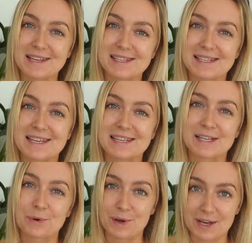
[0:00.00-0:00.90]
This
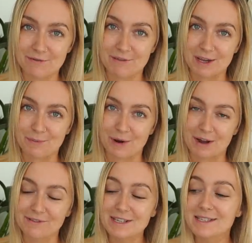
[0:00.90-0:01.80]
is a week of vegan
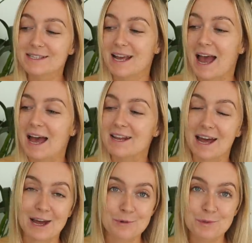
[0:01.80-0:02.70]
breakfasts and
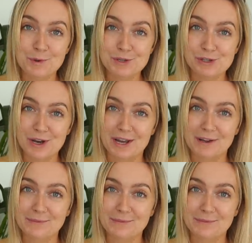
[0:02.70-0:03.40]
I hope you enjoy.